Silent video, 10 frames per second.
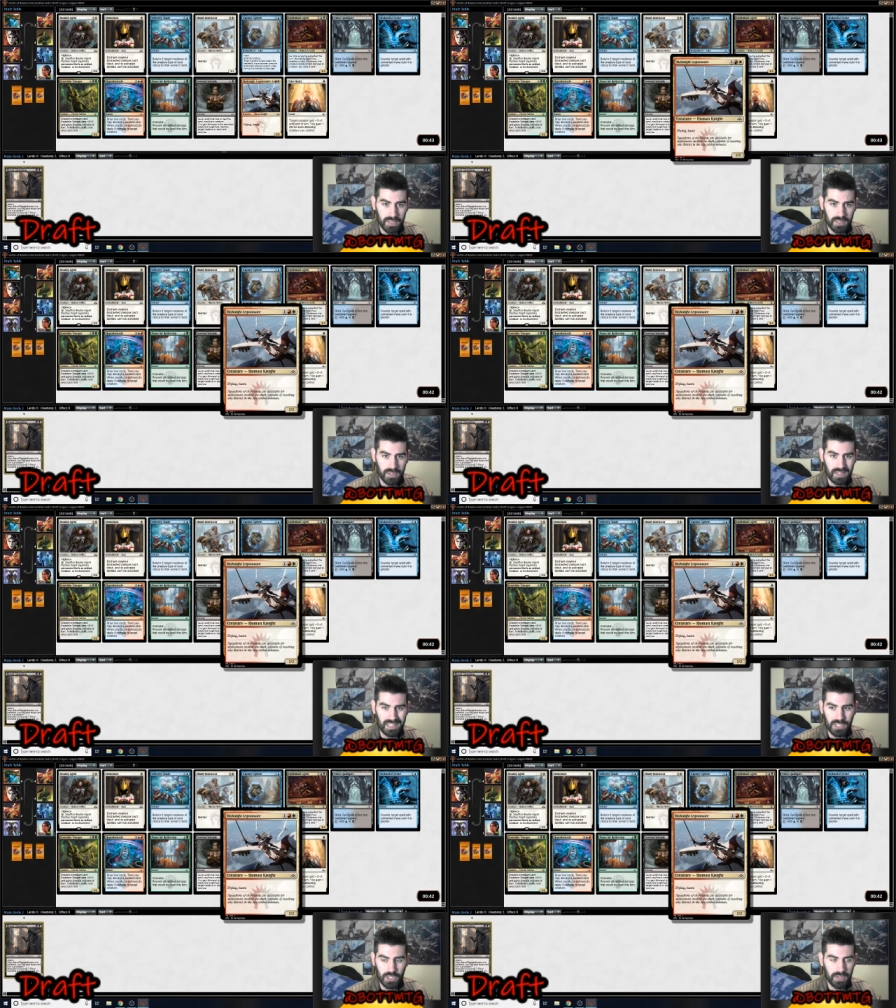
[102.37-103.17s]
Scarlet
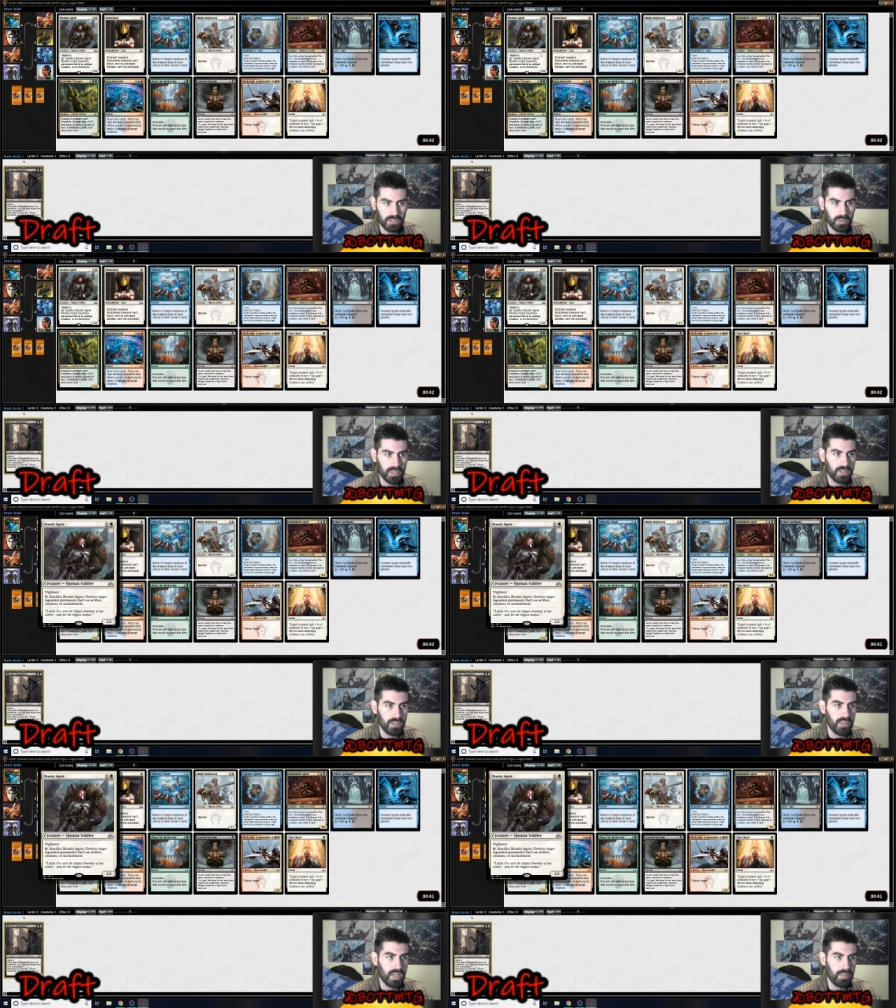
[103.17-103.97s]
Legionnaire is quite
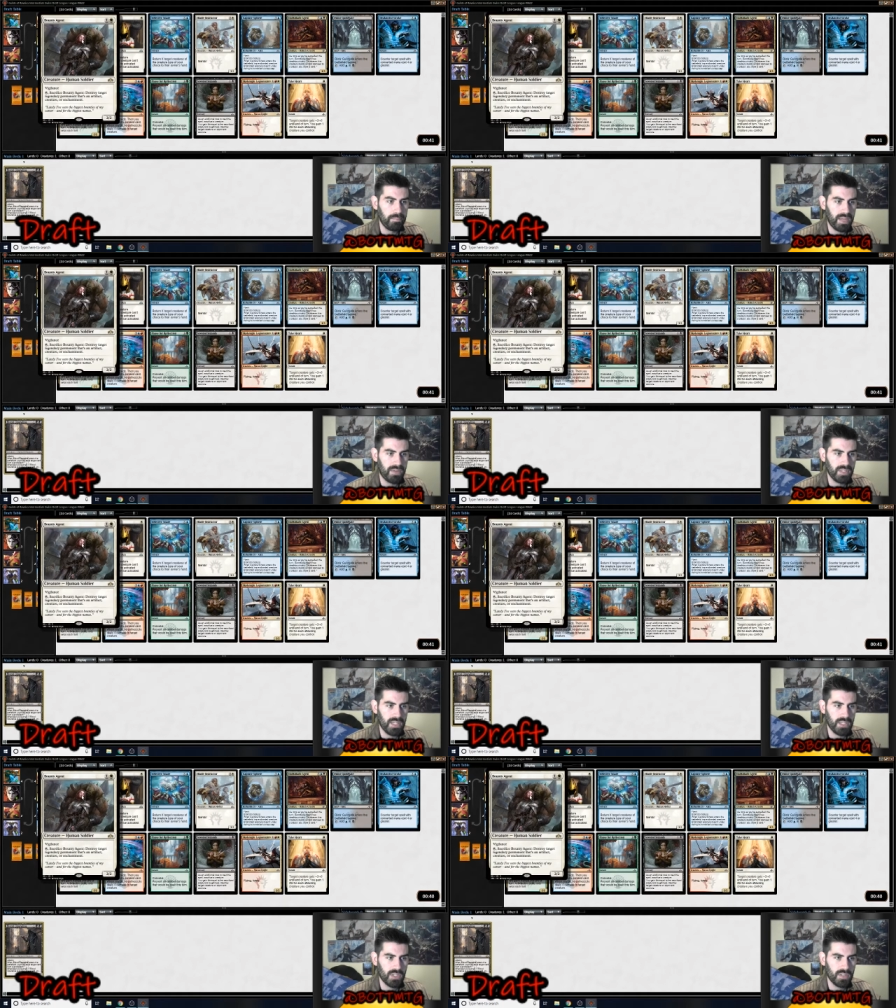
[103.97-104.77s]
good, and Bounty
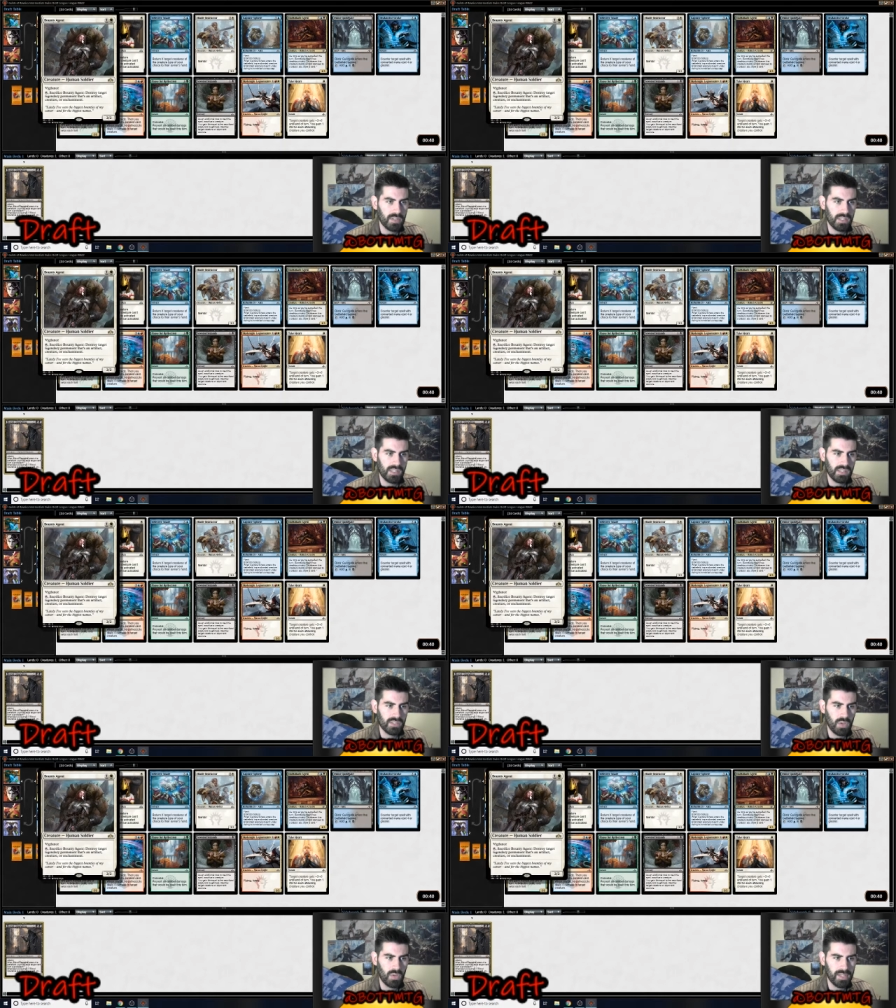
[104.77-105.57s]
Agent is
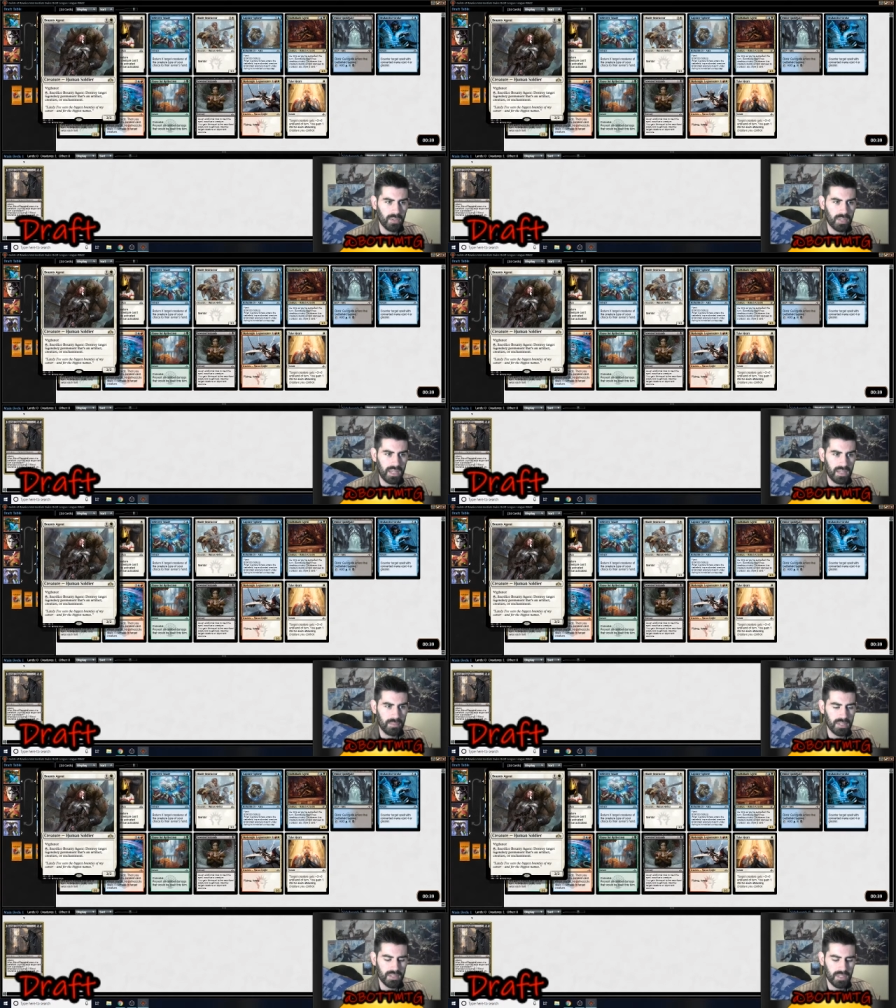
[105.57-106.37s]
only okay
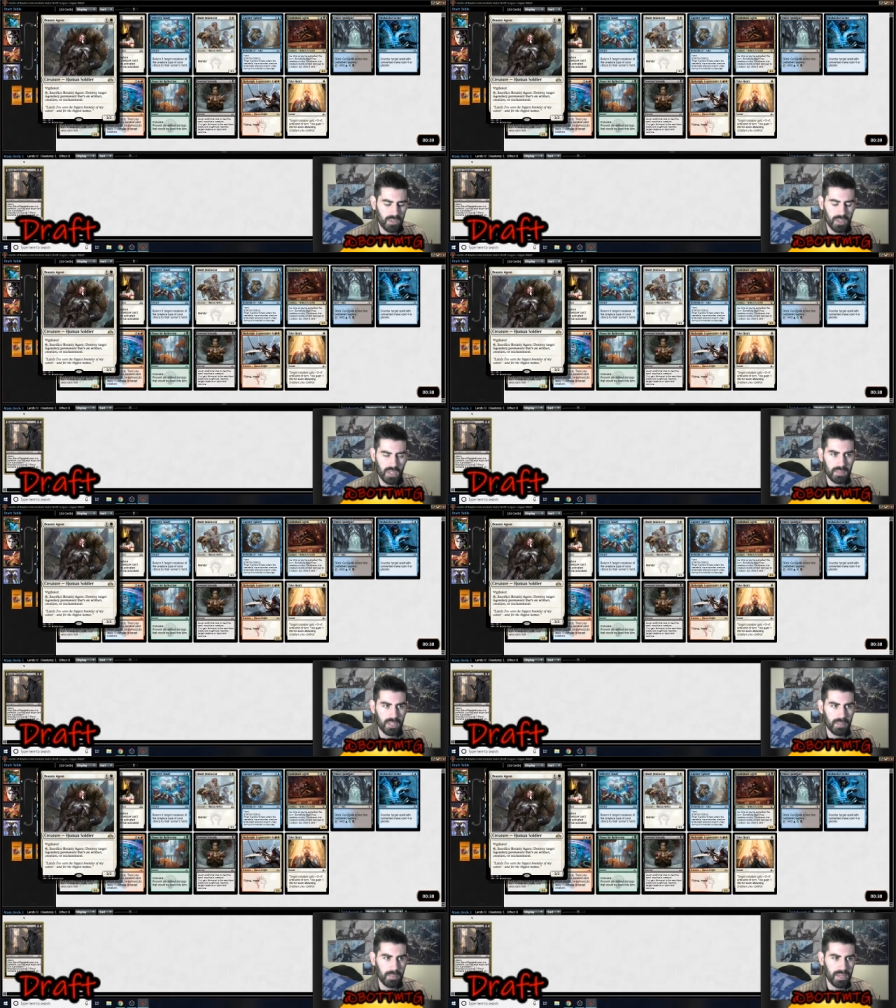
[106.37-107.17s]
because, you know, you're not going to be
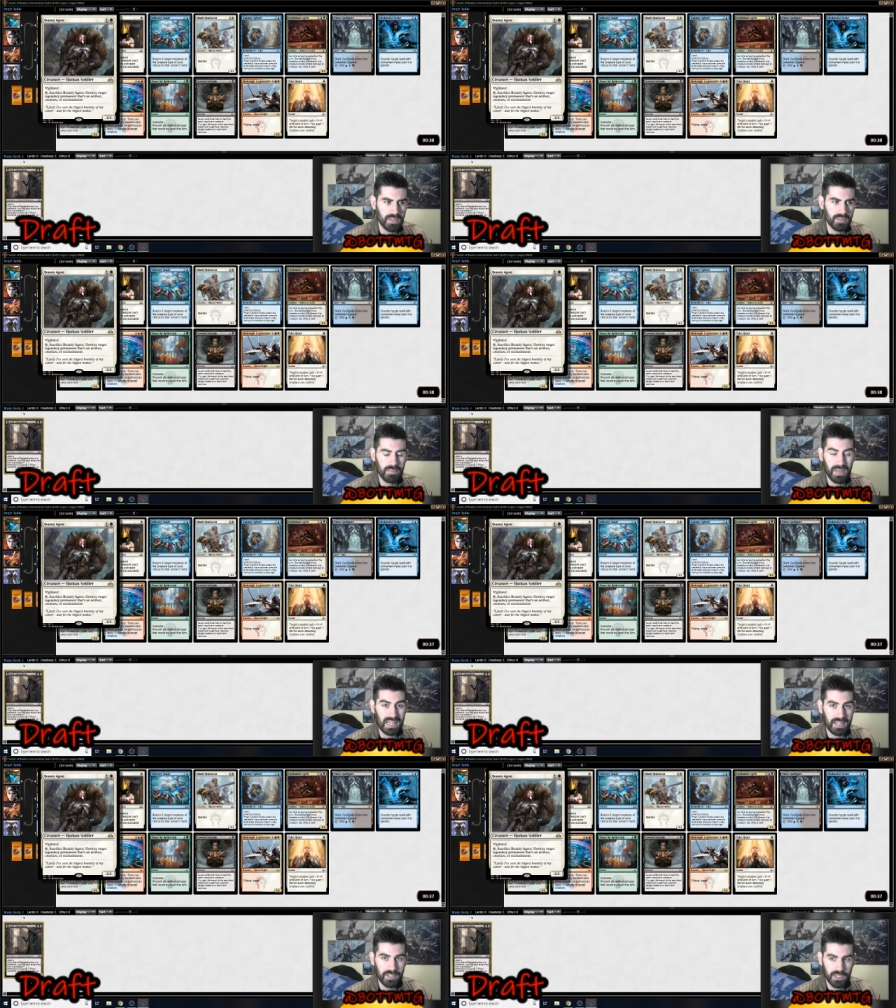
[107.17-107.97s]
coming up against many
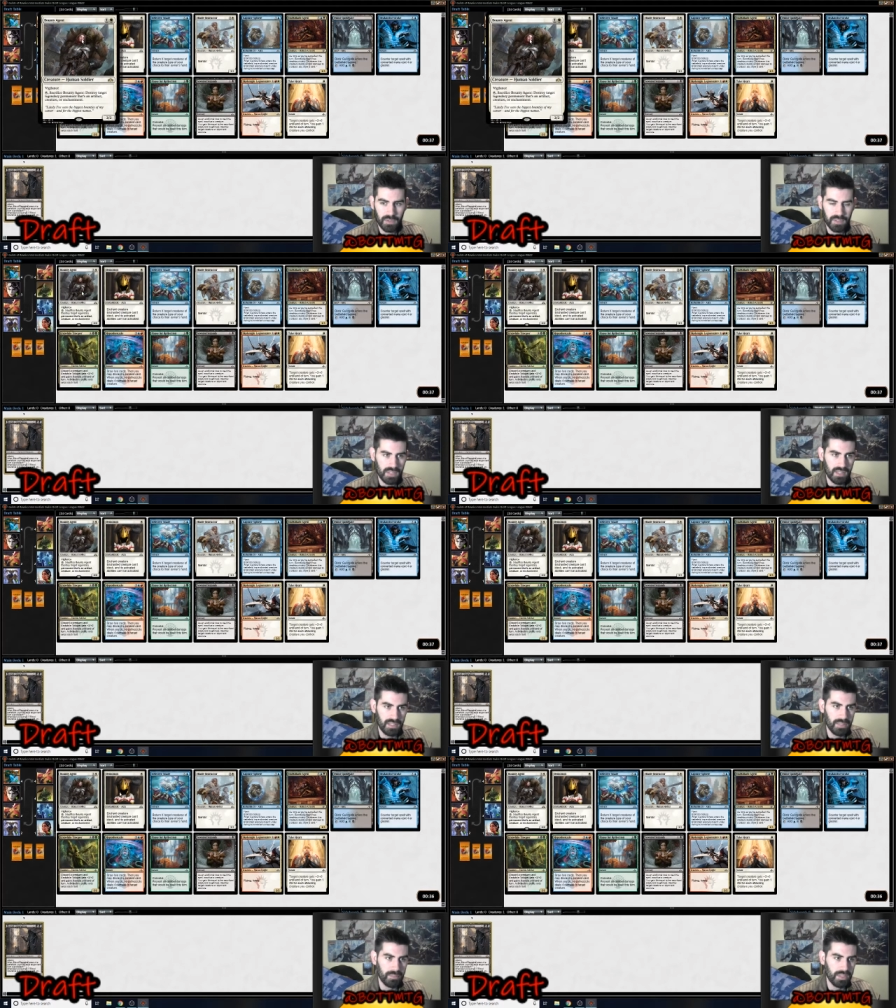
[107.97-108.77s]
legendaries in
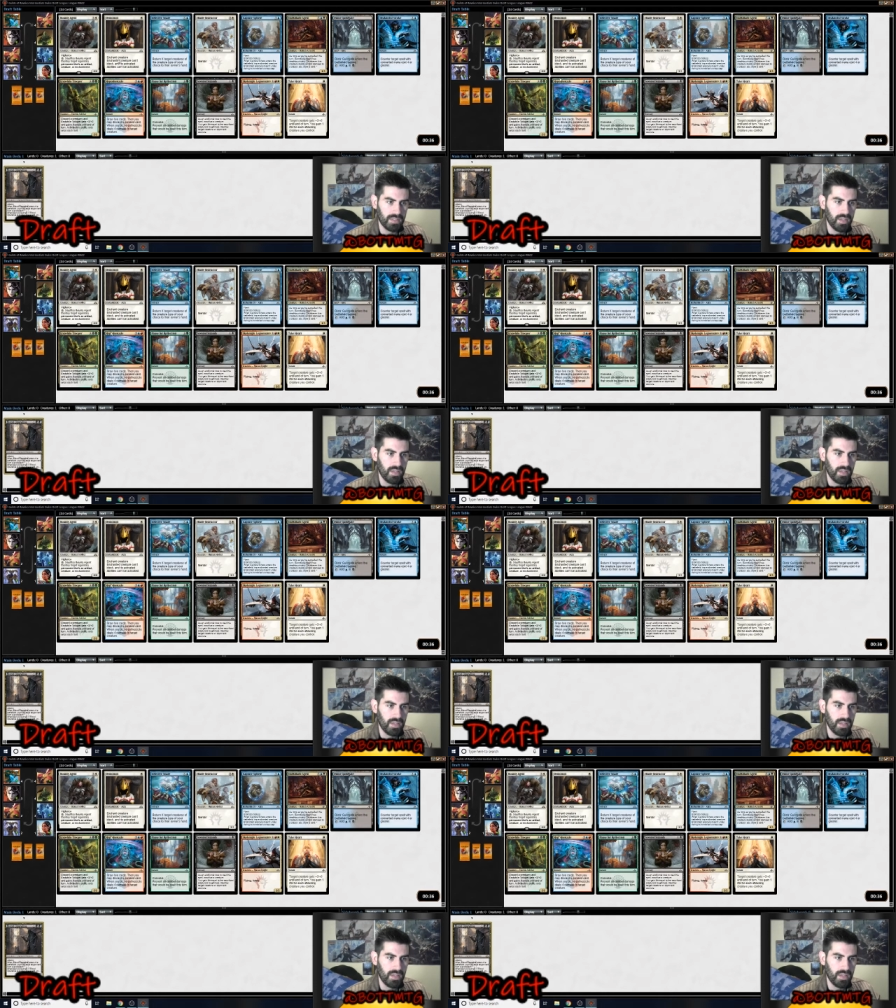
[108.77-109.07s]
limited,